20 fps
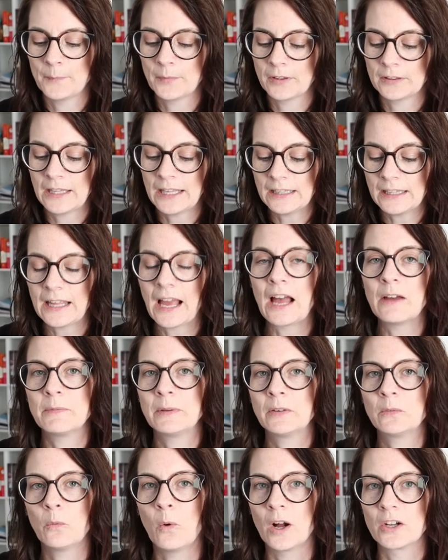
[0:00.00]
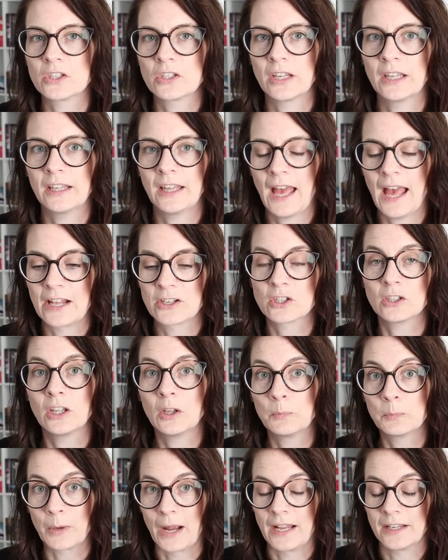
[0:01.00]
Lately I've been watching
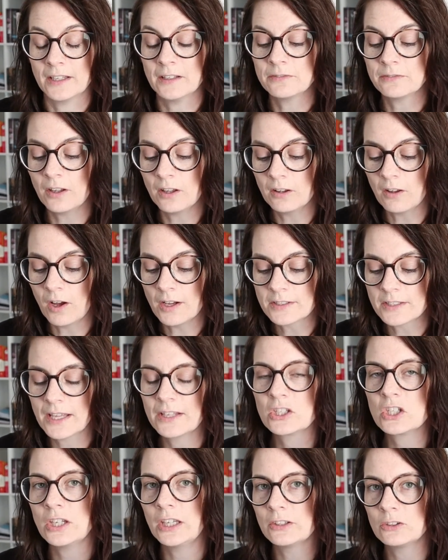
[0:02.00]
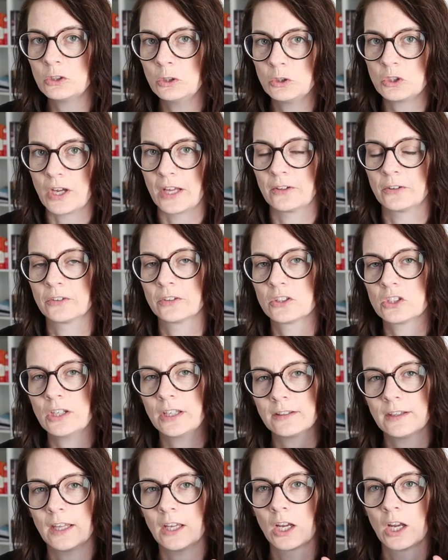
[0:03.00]
Angela Braniff a lot, and she has two channels. She
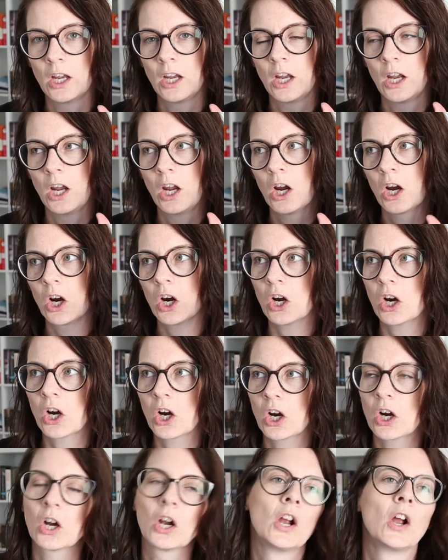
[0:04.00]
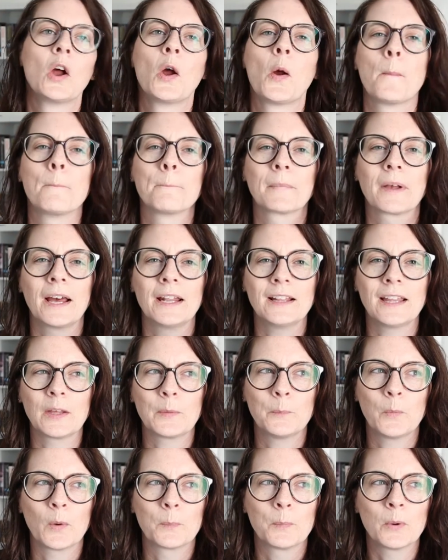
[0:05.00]
has like her kind of
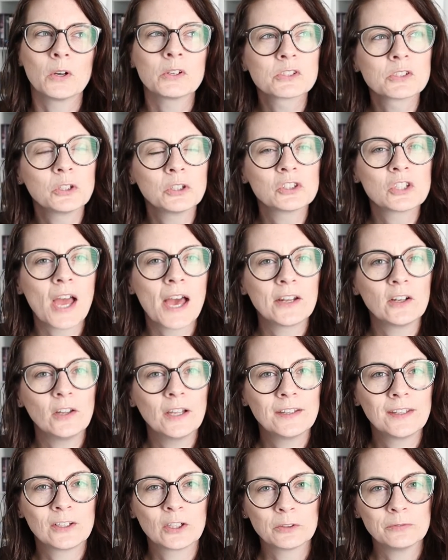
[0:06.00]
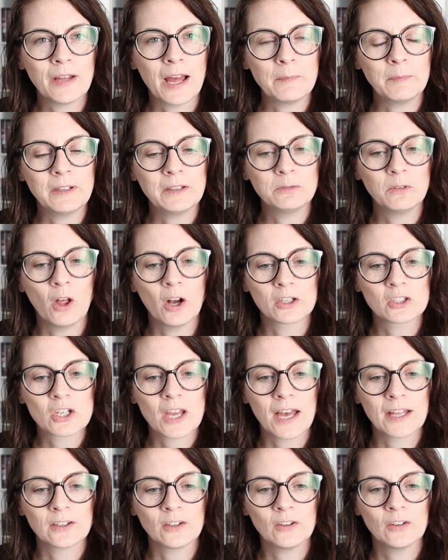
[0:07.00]
like more personal channel and then her family vlog
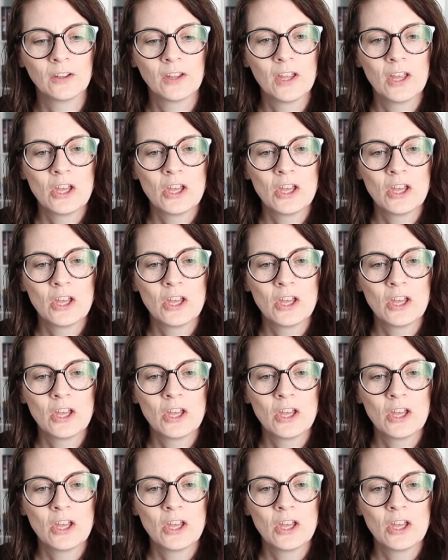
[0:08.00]
channel.